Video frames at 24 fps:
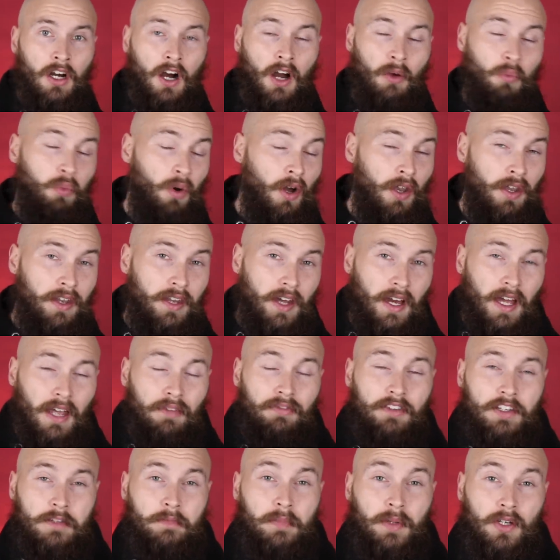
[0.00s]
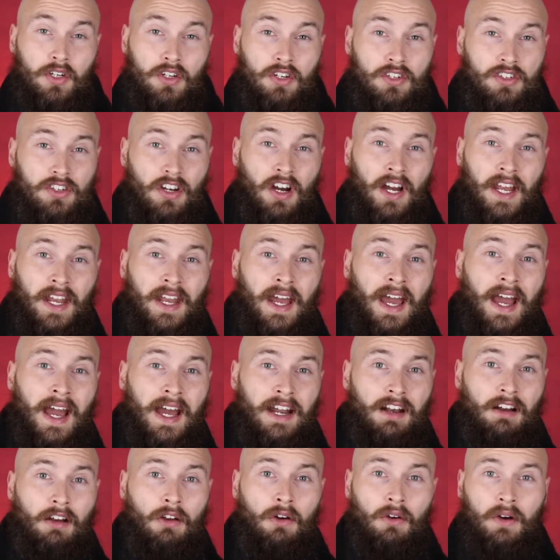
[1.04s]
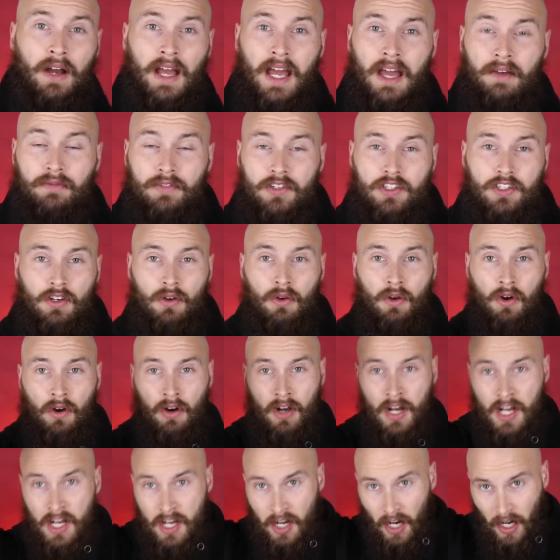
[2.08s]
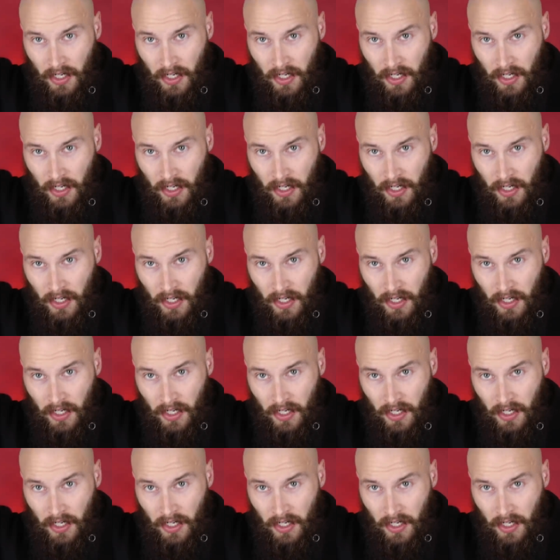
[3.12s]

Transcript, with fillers: I wonder if it's because I had had long hair for so long.